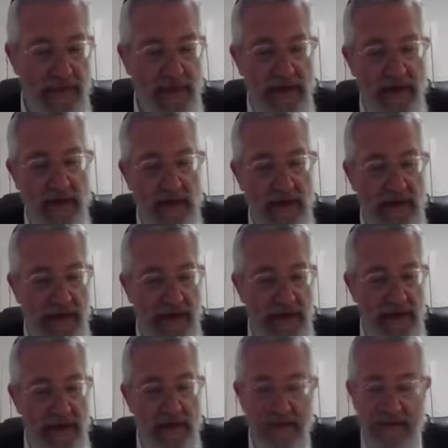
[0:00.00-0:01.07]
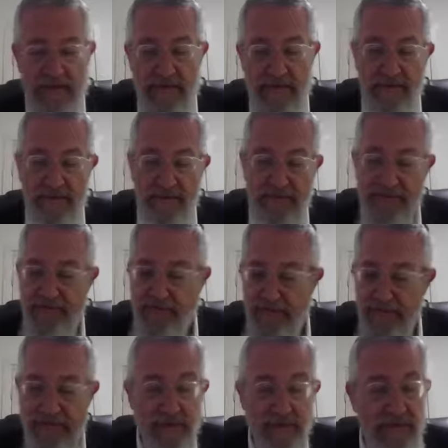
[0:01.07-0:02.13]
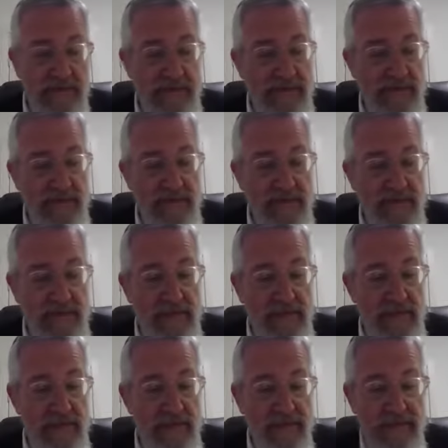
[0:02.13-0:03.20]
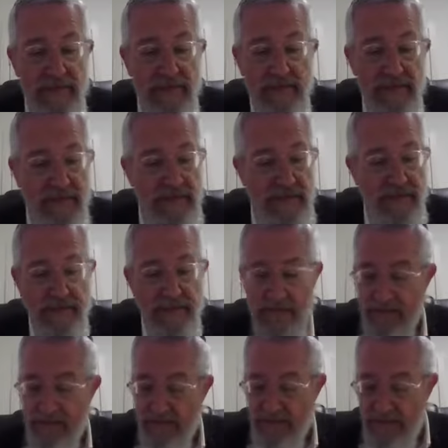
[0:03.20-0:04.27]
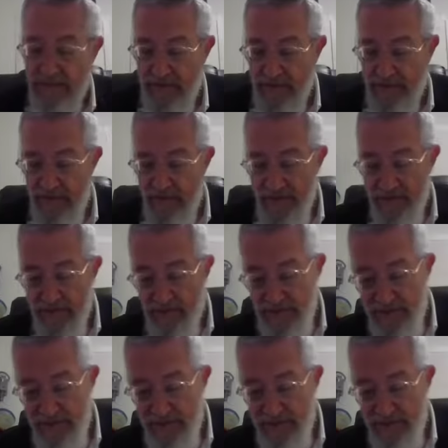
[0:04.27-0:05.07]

No one is speaking in this clip.